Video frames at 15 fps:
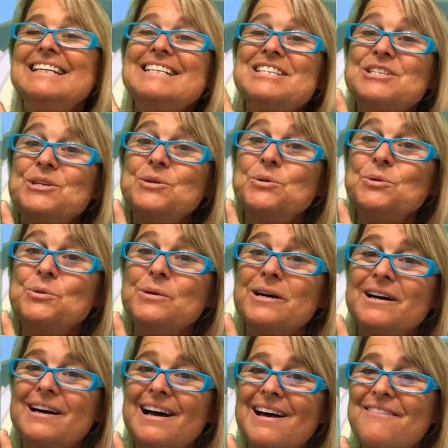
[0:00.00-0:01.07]
Two
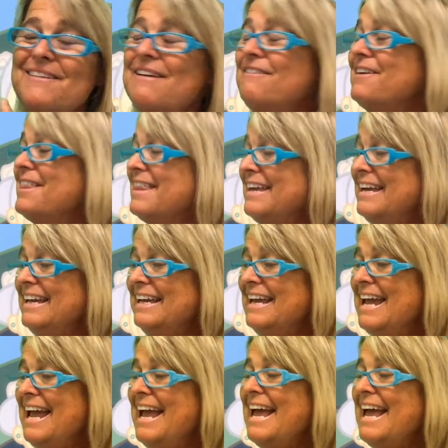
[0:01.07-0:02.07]
of Everything,